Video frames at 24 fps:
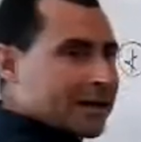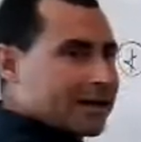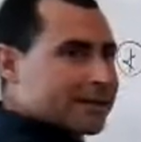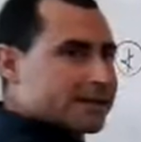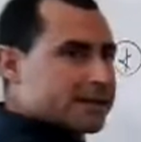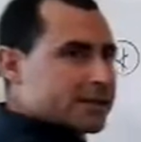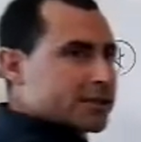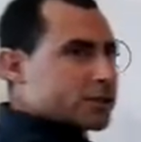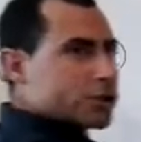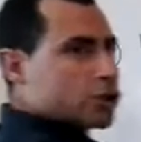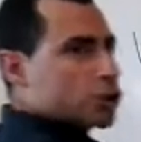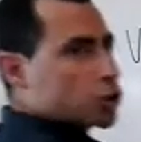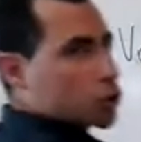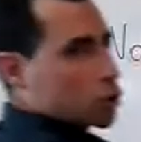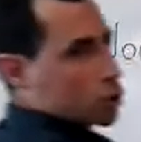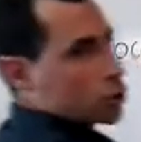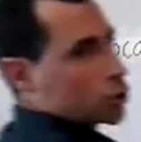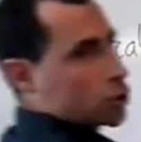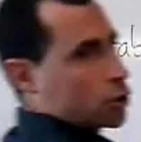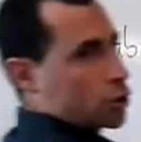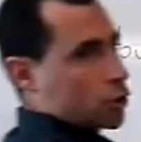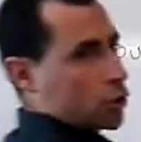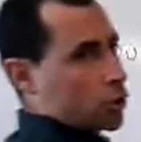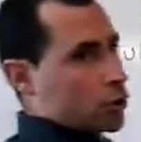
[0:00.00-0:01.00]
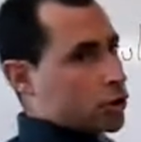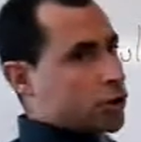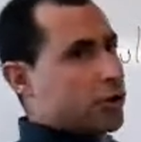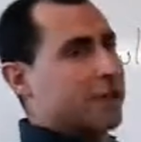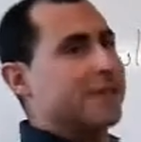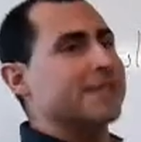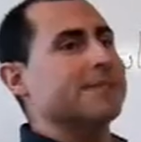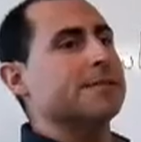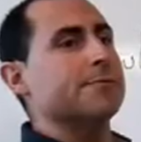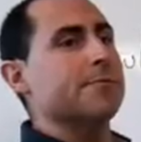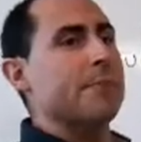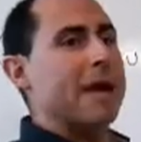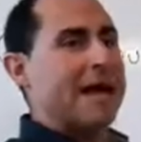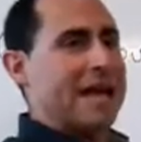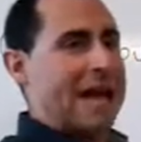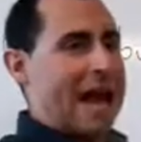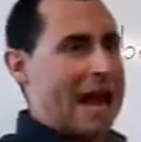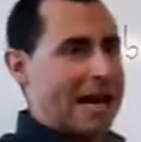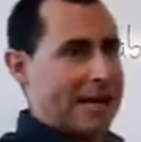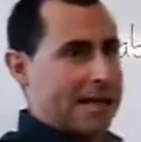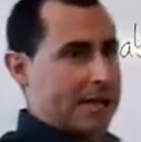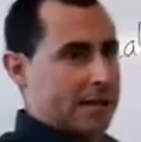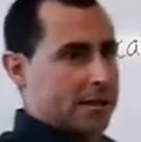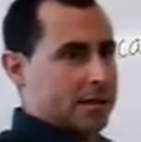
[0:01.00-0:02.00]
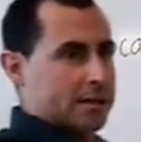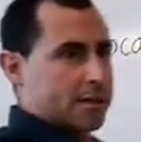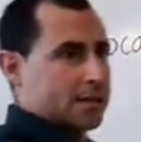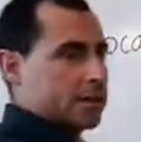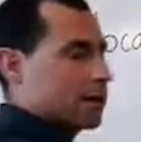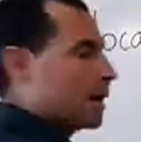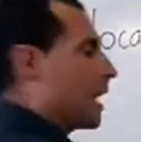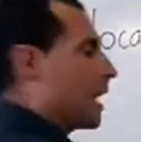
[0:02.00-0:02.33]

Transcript: it's structures, it's mechanics.